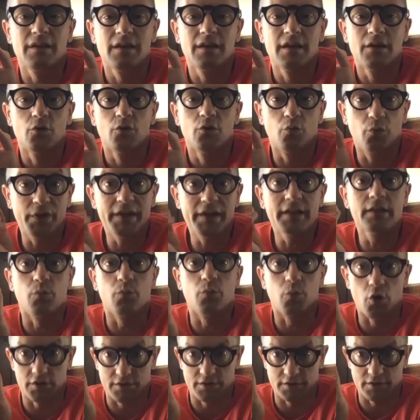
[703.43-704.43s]
real
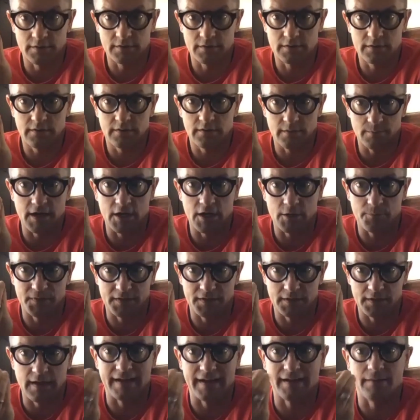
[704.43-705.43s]
waters, in my opinion,
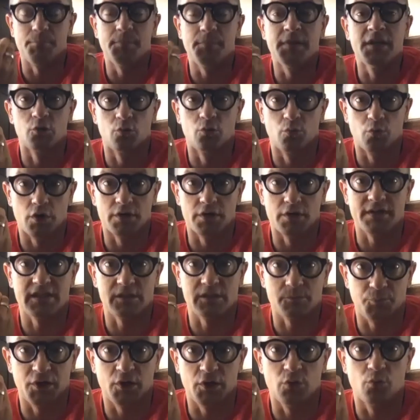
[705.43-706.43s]
like mineral waters,
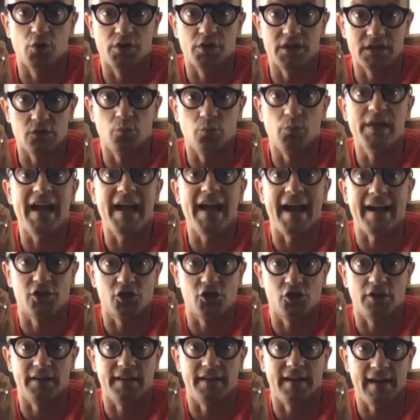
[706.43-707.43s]
spring waters, we
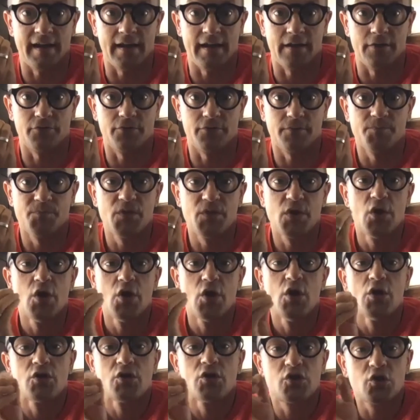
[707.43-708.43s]
actually have.
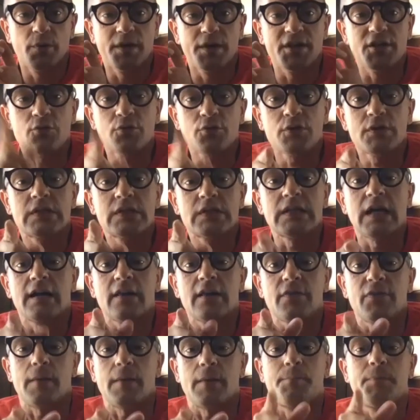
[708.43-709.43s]
So when you started
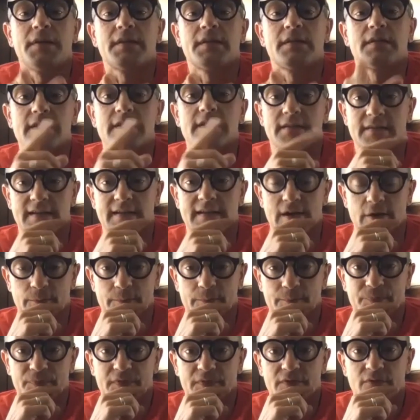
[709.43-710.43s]
that business now,
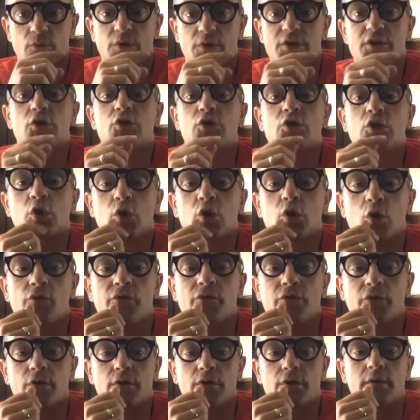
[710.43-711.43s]
when you took
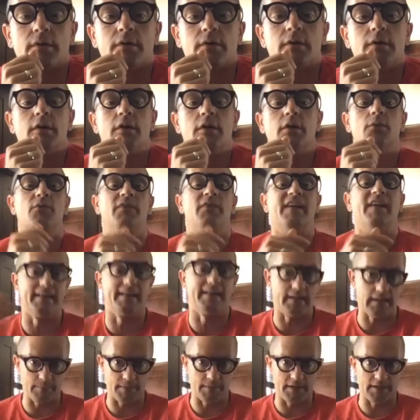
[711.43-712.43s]
over
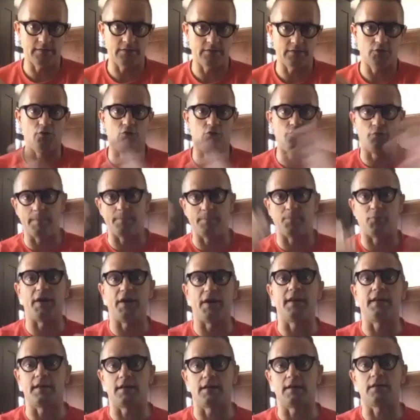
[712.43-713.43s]
Weinlehmann, you
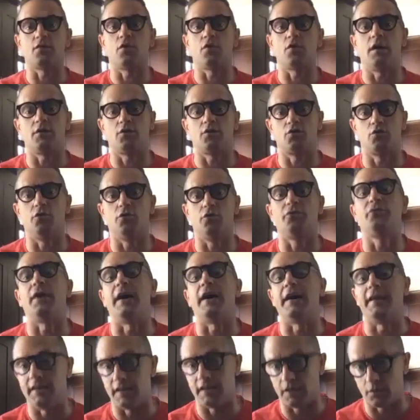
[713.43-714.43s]
rebranded it to
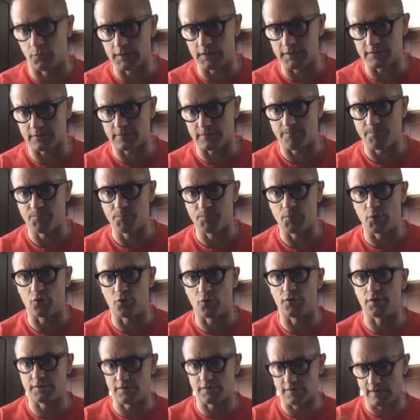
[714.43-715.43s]
Fine Liquids,
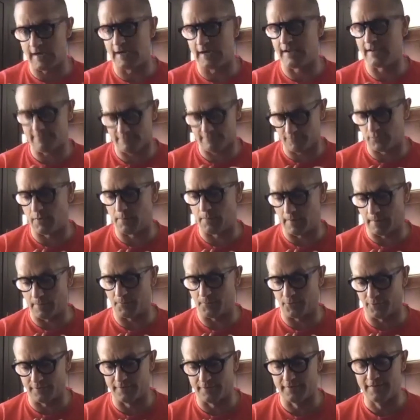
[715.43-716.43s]
because I remember